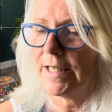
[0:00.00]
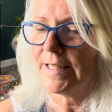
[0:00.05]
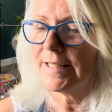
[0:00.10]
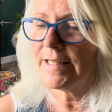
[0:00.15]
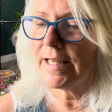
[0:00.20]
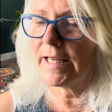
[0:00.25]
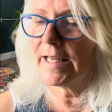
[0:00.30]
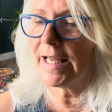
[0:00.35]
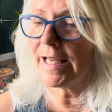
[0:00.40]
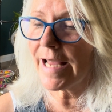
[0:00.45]

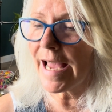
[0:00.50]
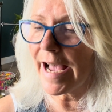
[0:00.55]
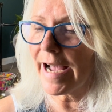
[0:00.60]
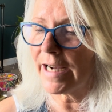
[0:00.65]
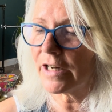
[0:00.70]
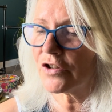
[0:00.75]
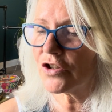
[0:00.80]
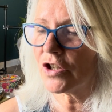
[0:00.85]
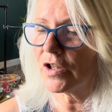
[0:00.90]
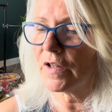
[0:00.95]
Taking
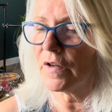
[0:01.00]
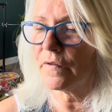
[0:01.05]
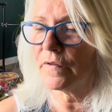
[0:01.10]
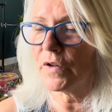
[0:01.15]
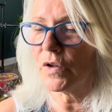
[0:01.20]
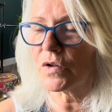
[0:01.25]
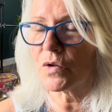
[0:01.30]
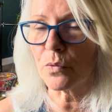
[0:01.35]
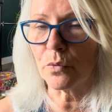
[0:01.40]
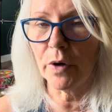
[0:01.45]
action that
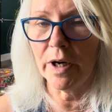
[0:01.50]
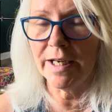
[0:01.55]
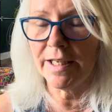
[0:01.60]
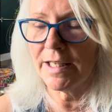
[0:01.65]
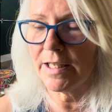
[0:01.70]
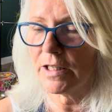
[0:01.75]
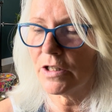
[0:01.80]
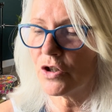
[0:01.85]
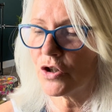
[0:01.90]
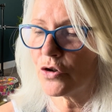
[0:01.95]
feels
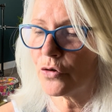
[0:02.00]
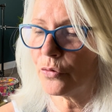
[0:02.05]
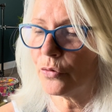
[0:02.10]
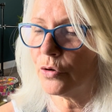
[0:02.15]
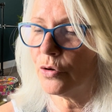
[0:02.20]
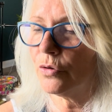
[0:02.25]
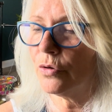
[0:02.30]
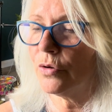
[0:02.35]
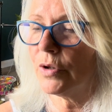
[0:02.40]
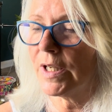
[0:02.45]
radiant,
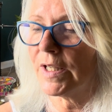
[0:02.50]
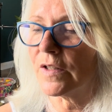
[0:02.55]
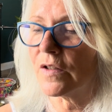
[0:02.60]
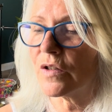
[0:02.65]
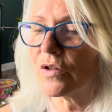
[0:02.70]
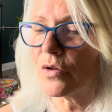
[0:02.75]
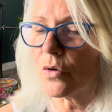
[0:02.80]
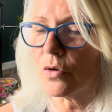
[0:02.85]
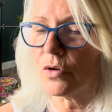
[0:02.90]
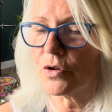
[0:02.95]
true, and
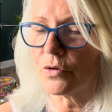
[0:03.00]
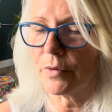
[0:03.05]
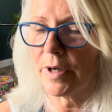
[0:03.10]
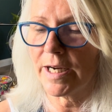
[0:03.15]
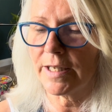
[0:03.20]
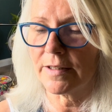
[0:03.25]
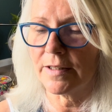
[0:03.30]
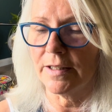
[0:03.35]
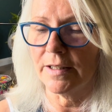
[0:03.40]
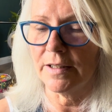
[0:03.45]

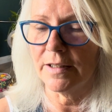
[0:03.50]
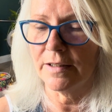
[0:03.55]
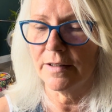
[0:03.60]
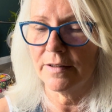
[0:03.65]
soul-directed.